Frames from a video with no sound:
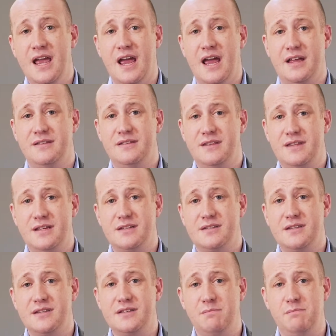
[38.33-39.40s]
And
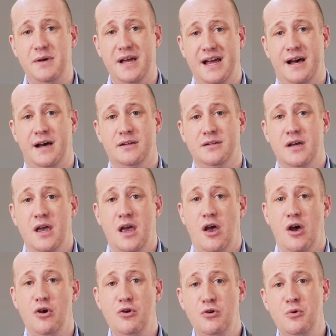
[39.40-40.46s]
this is about
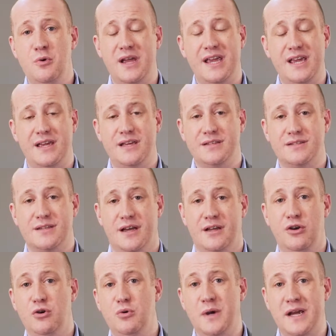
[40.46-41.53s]
who is and
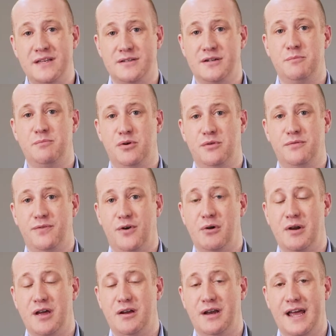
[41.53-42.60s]
who isn't a
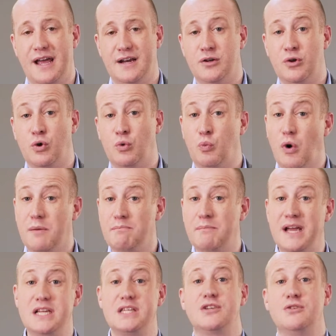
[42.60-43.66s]
portfolio landlord. What
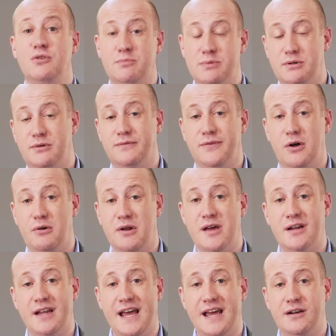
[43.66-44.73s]
makes you a
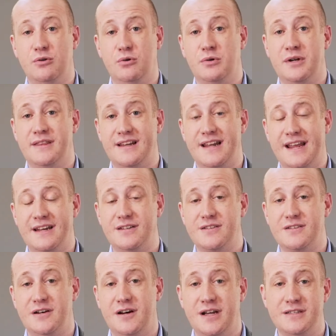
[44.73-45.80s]
portfolio landlord in the
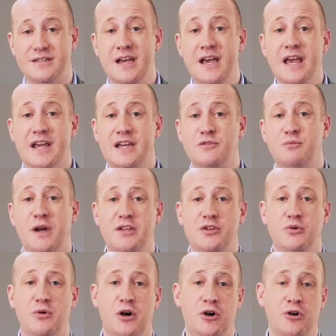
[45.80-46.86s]
lender's eyes is when
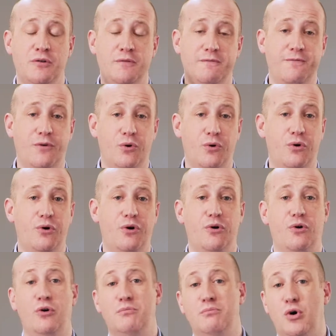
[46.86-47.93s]
you own four
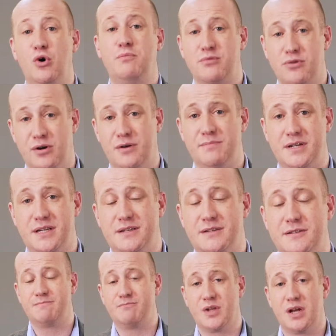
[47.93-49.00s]
or more
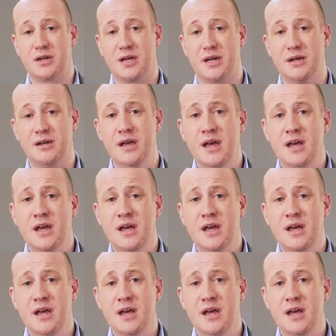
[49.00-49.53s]
properties, okay?